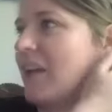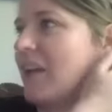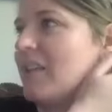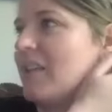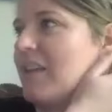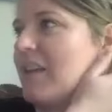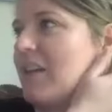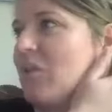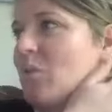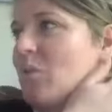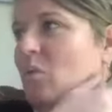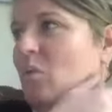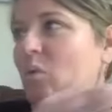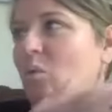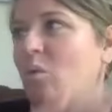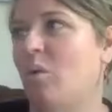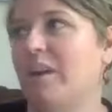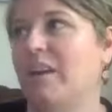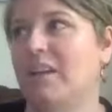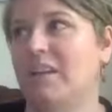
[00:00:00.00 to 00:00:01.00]
think
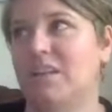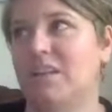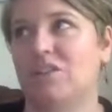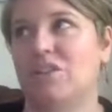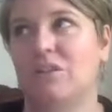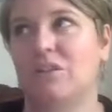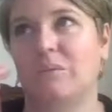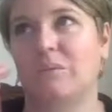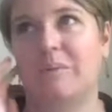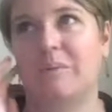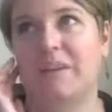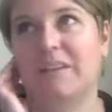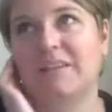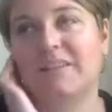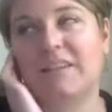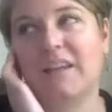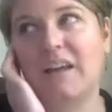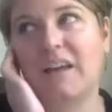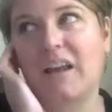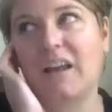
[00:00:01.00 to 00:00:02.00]
one additional piece
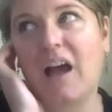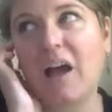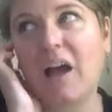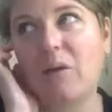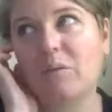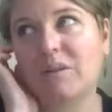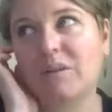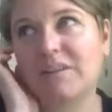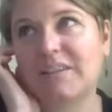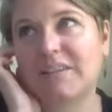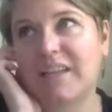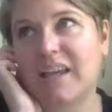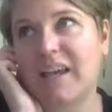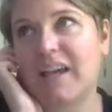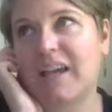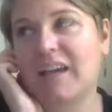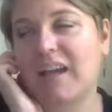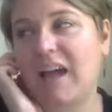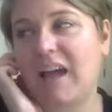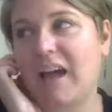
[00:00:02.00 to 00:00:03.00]
that I would
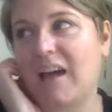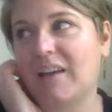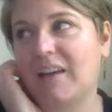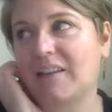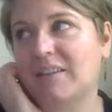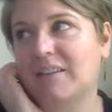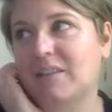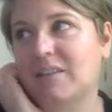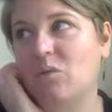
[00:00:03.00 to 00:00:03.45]
say as